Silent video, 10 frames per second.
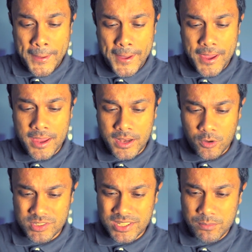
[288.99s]
and I
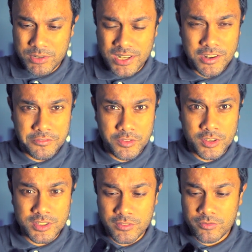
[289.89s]
was skeptical at
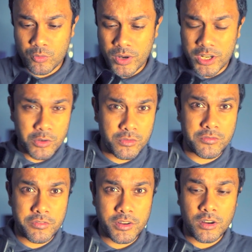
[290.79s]
first whether it
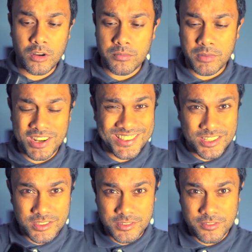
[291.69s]
would fit or not, but it
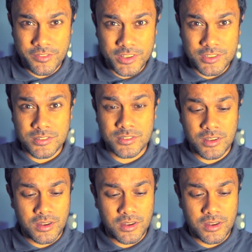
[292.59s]
just fits